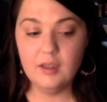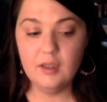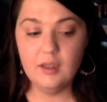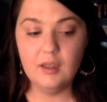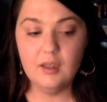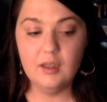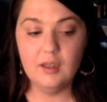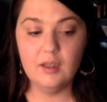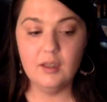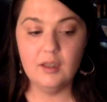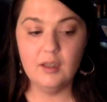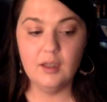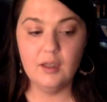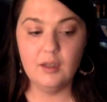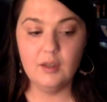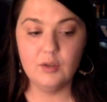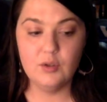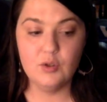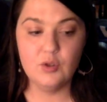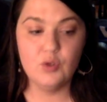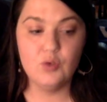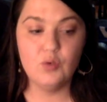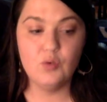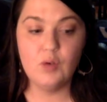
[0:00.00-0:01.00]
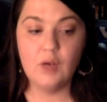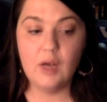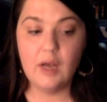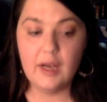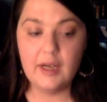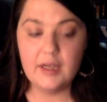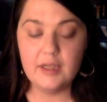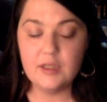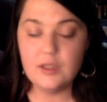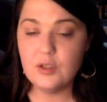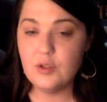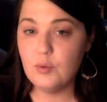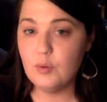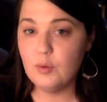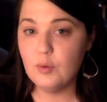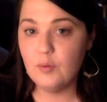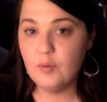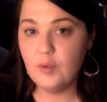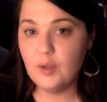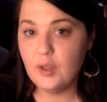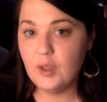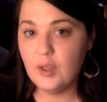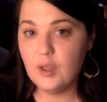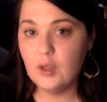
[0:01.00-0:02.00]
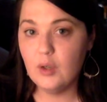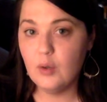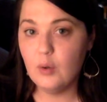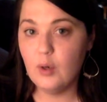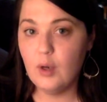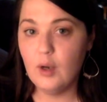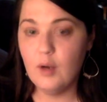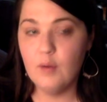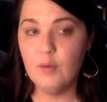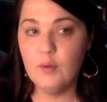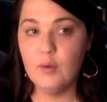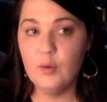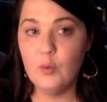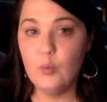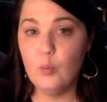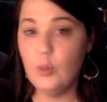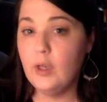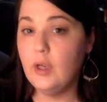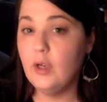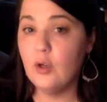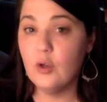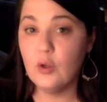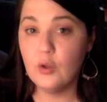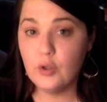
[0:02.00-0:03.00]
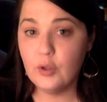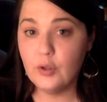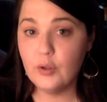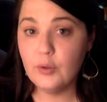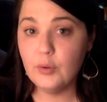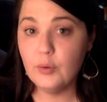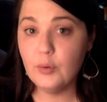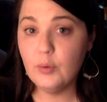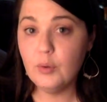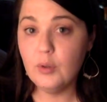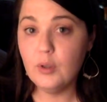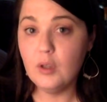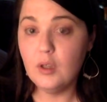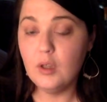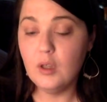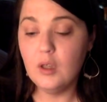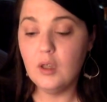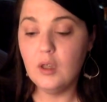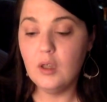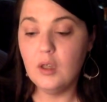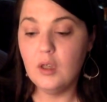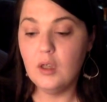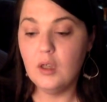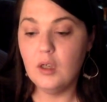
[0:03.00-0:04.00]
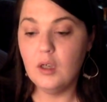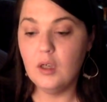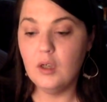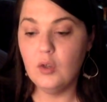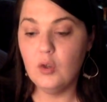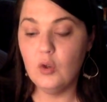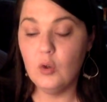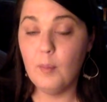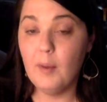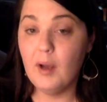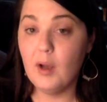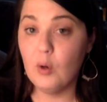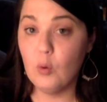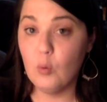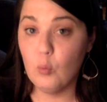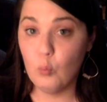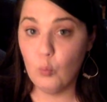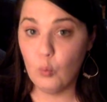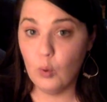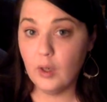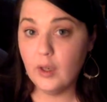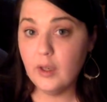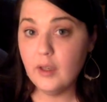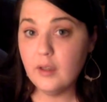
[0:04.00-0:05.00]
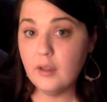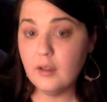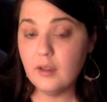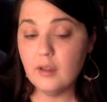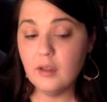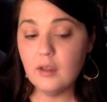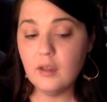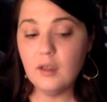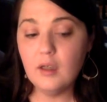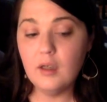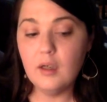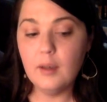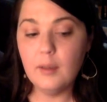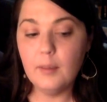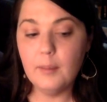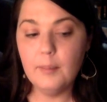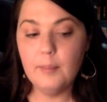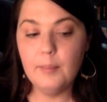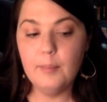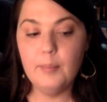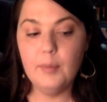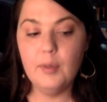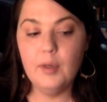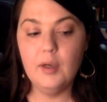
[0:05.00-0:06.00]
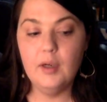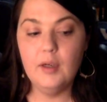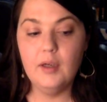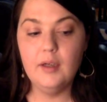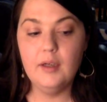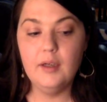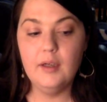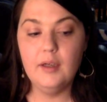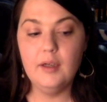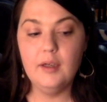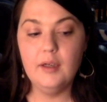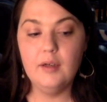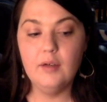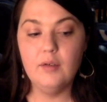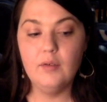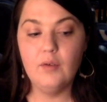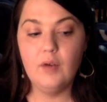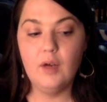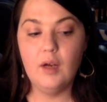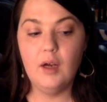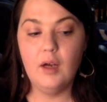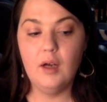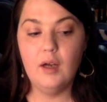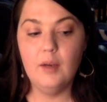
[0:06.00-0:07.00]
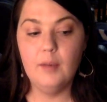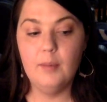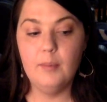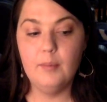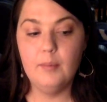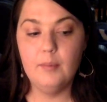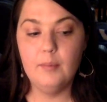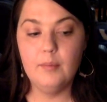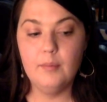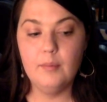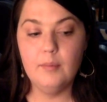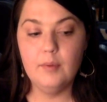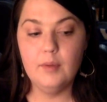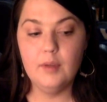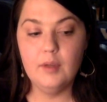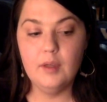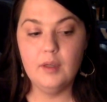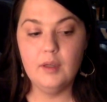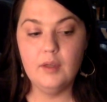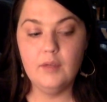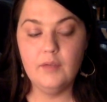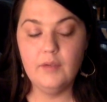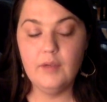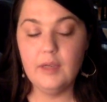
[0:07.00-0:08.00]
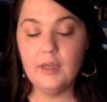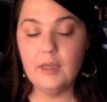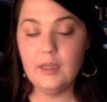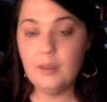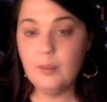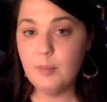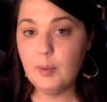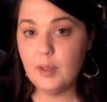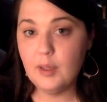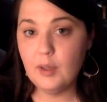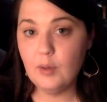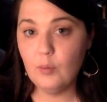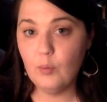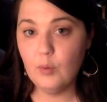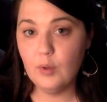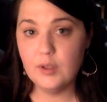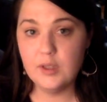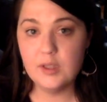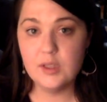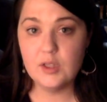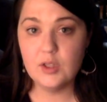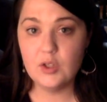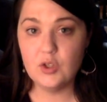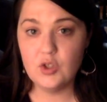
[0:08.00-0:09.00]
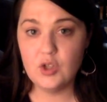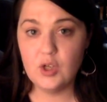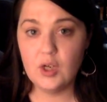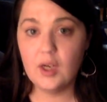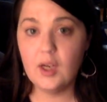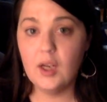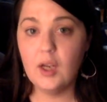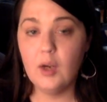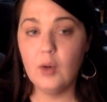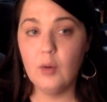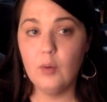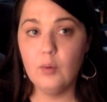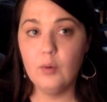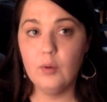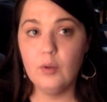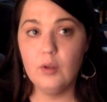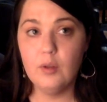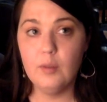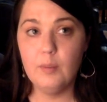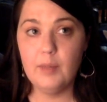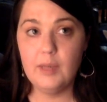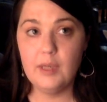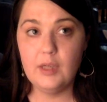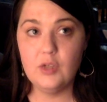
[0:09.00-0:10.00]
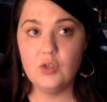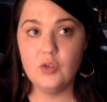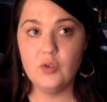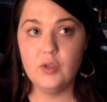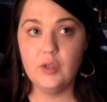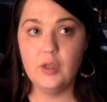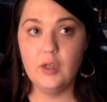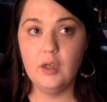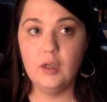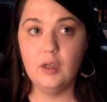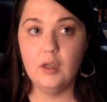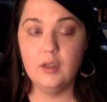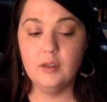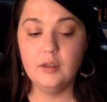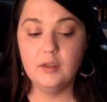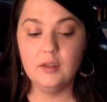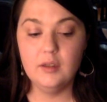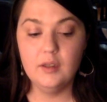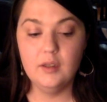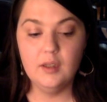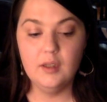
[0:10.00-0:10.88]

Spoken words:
I'll try to do a video every week or two, no matter what. But if anybody wants to check out the Patreon,